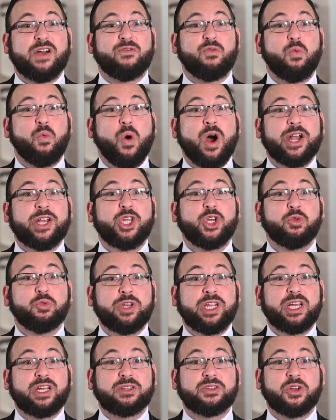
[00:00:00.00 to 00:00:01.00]
It's the
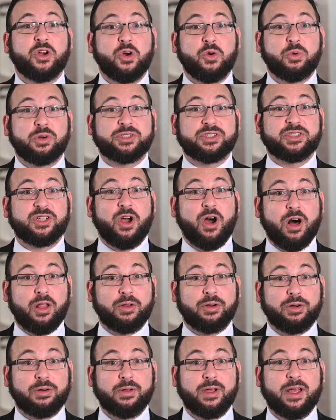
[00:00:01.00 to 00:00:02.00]
story of one
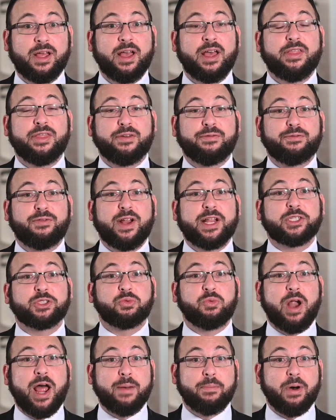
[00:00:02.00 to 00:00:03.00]
unique Torah scholar,
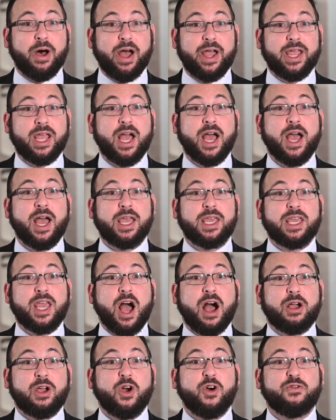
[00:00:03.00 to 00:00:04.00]
the French
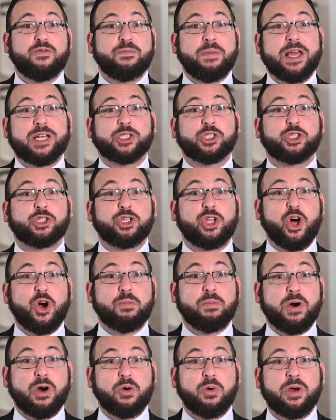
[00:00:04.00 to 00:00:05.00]
Rabbi
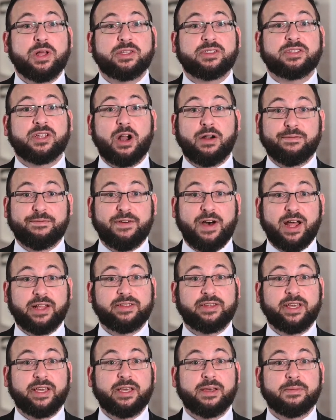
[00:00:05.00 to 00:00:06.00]
Yaakov ben
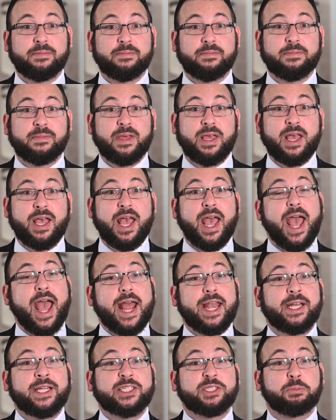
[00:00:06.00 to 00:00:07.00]
Shlomo
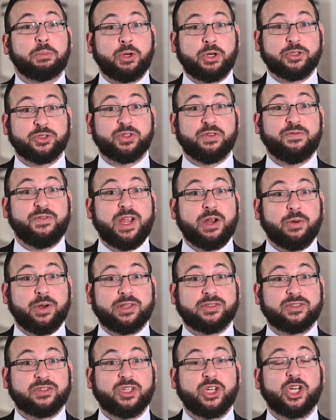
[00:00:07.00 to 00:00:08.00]
Tzarfati, and
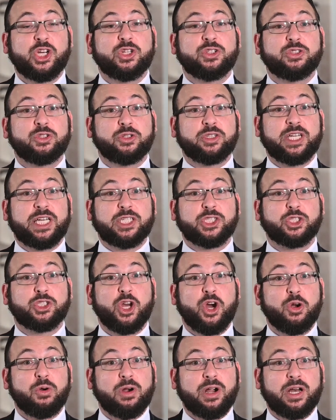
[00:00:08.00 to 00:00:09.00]
his
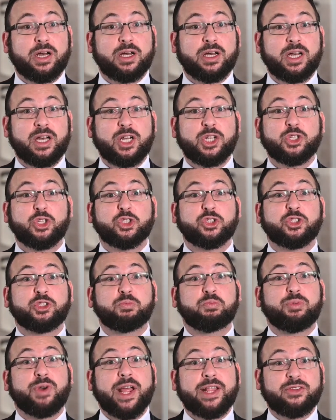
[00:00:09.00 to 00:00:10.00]
perseverance to teach
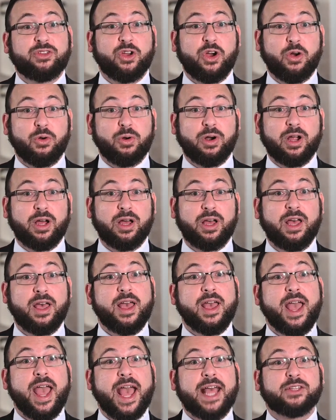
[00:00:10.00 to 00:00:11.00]
Torah, to
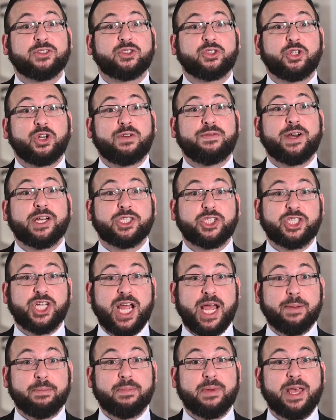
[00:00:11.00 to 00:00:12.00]
spread Torah,
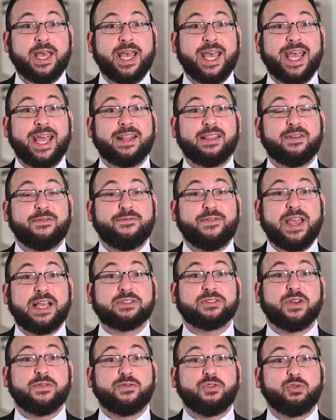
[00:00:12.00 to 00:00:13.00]
and serve
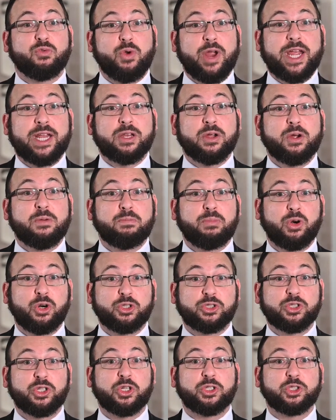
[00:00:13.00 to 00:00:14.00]
Hashem in the face
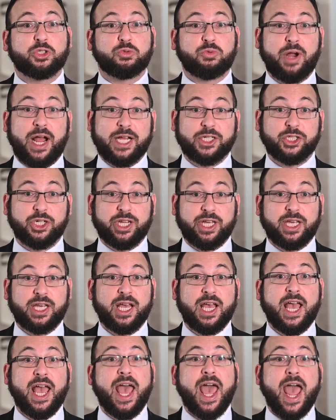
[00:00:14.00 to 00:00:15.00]
of great
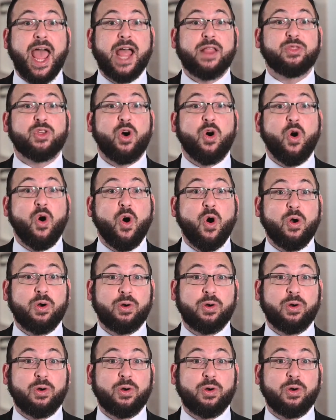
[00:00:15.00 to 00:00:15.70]
personal tragedy